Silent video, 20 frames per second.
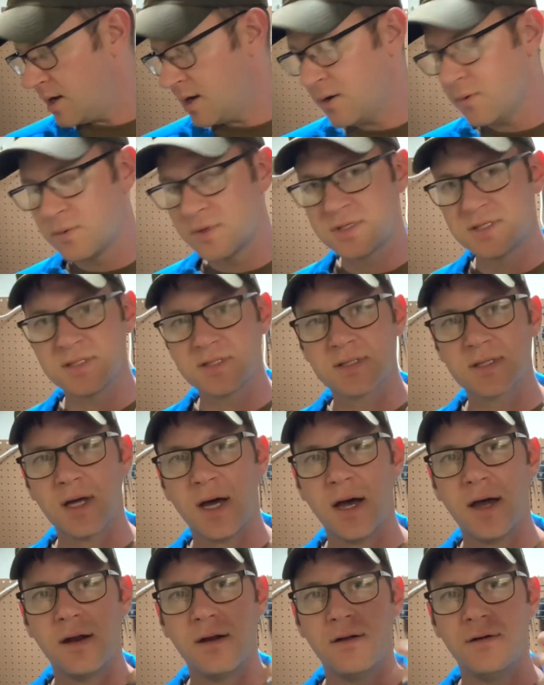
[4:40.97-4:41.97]
which is
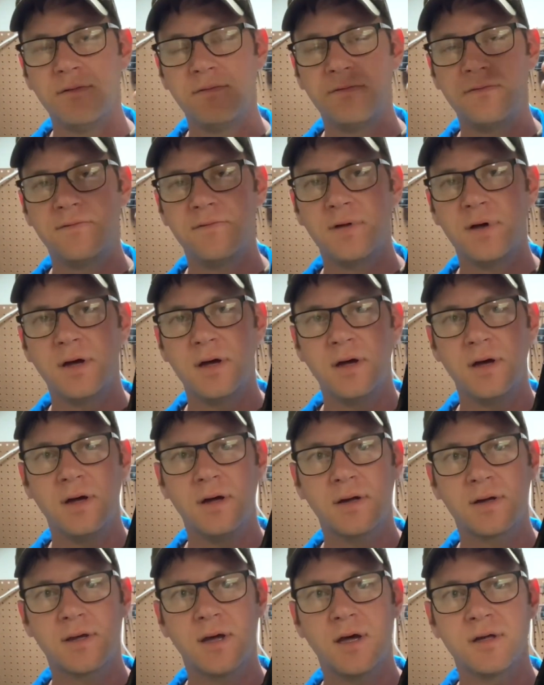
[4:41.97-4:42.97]
kind of
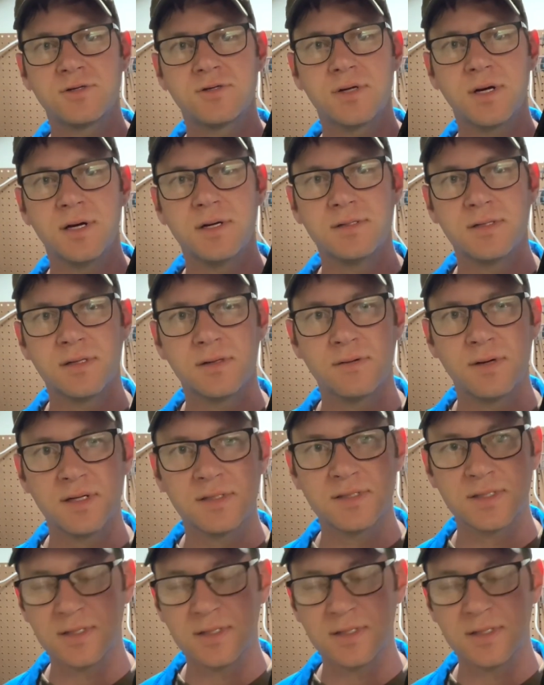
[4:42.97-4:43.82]
contrary to the rest of the